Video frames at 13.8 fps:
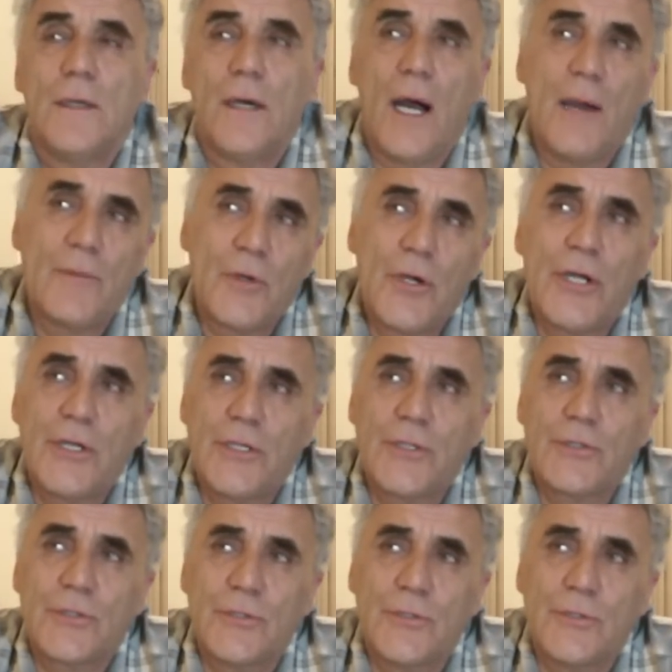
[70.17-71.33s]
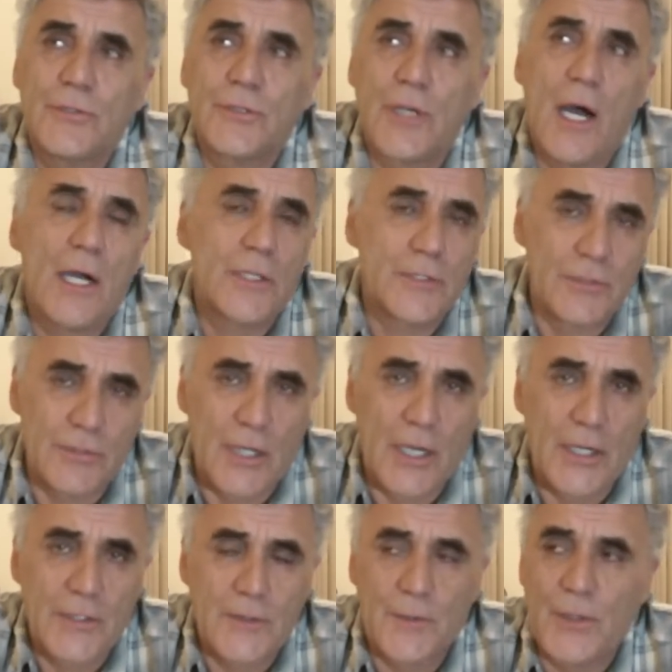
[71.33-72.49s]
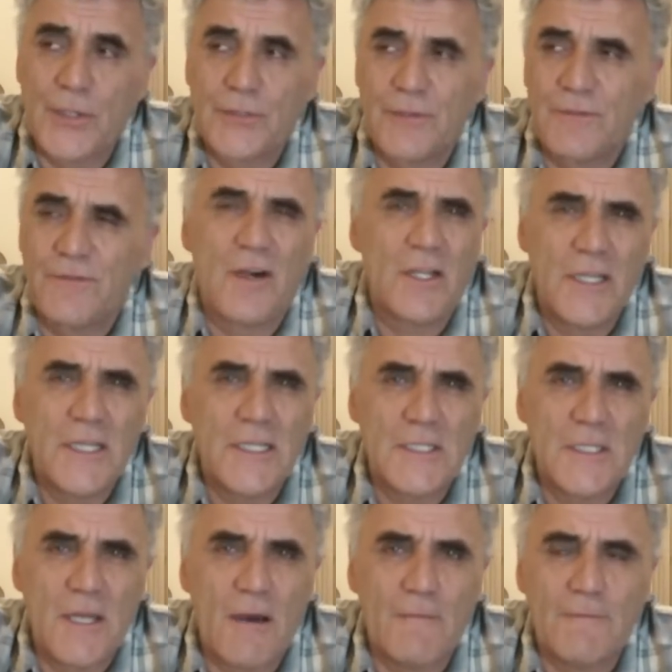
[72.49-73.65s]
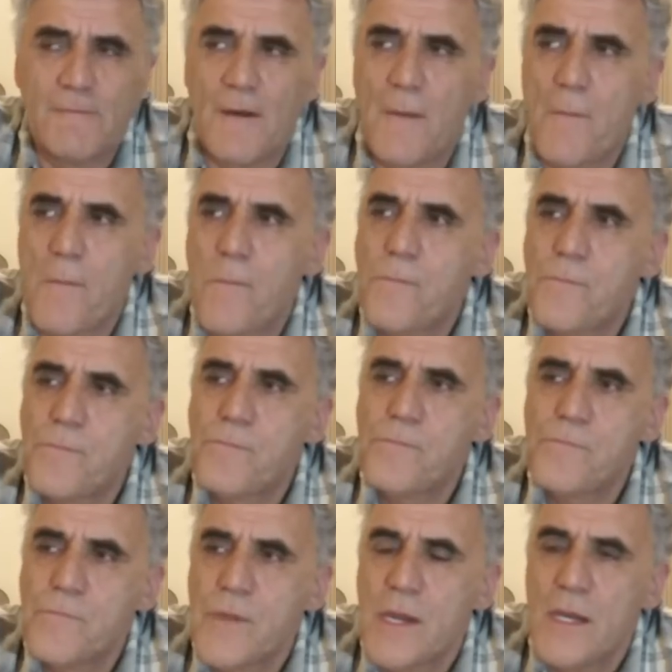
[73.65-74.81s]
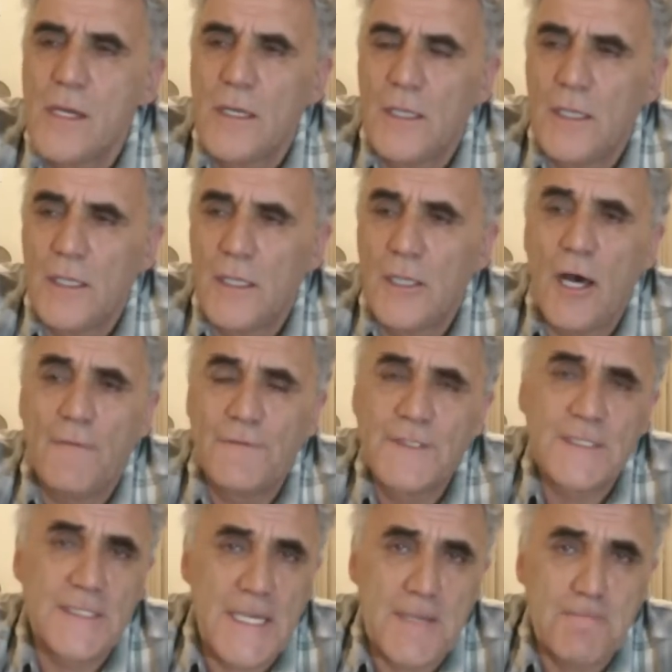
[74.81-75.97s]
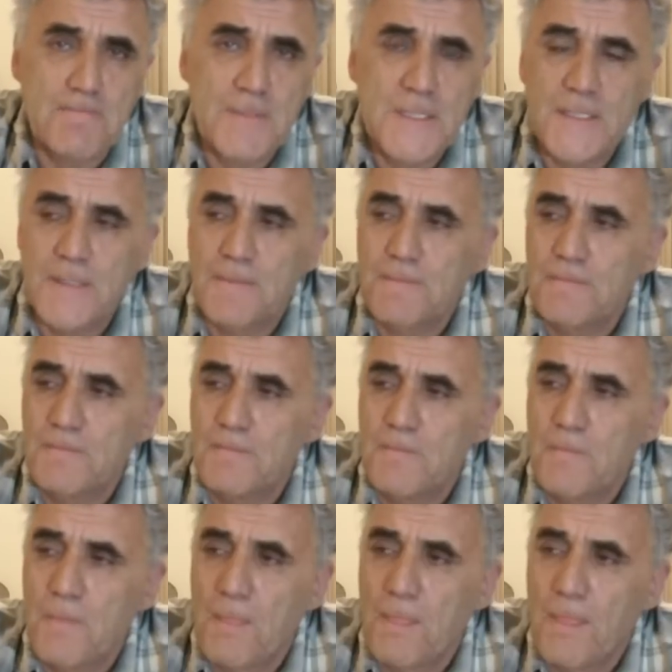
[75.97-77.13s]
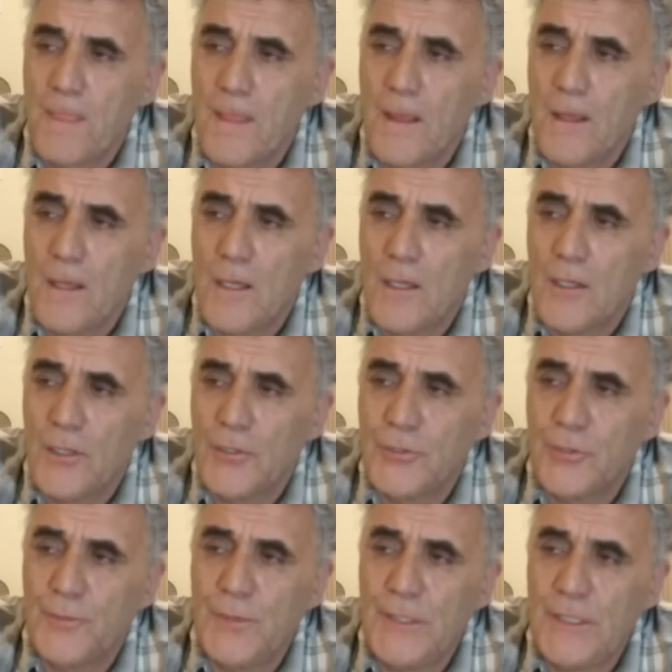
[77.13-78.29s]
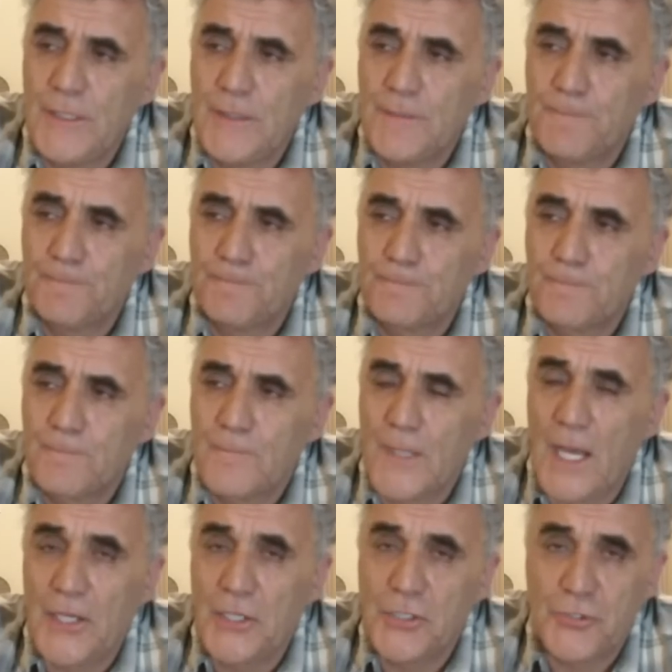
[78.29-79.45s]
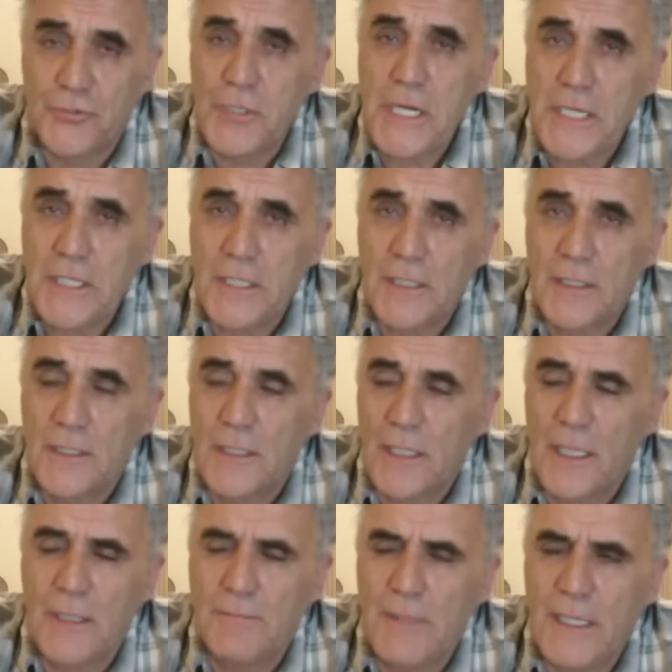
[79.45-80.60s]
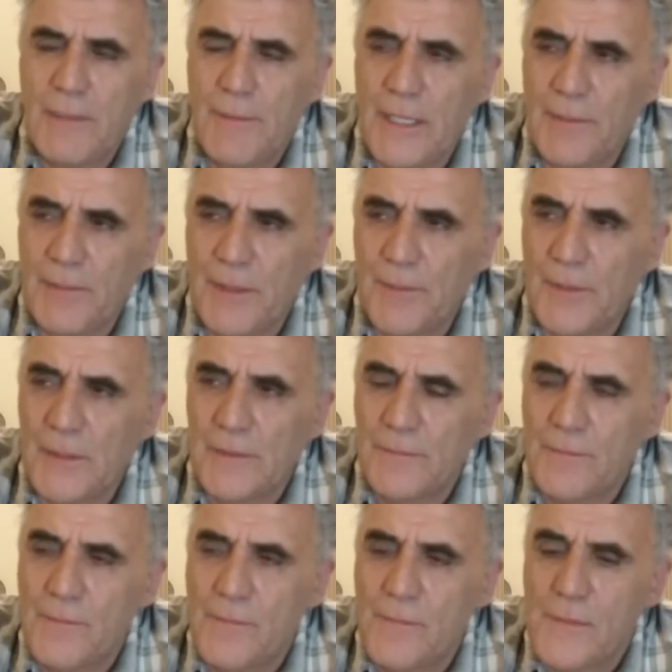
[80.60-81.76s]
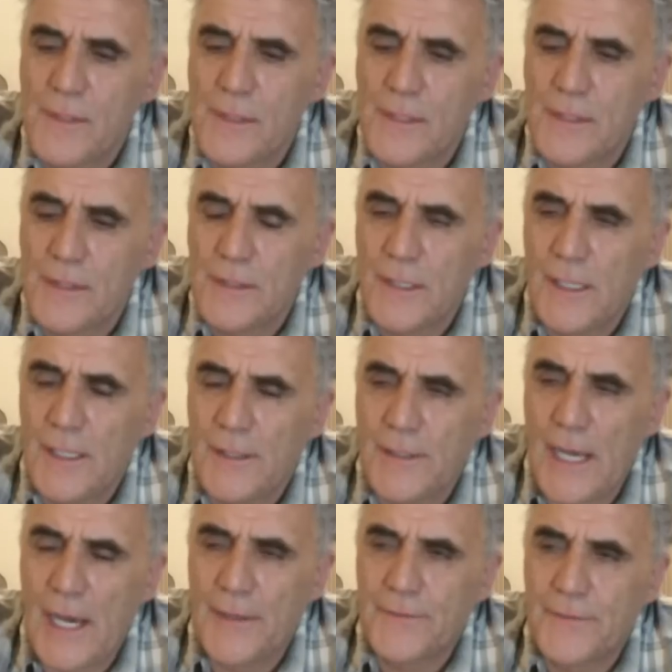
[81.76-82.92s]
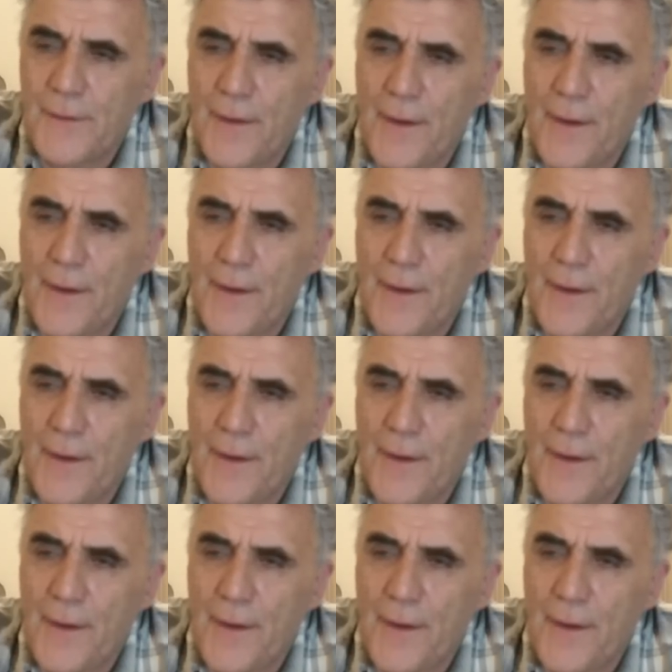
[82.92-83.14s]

I'm going to talk tonight about falling in love. Love seems to be an intrigue in many people that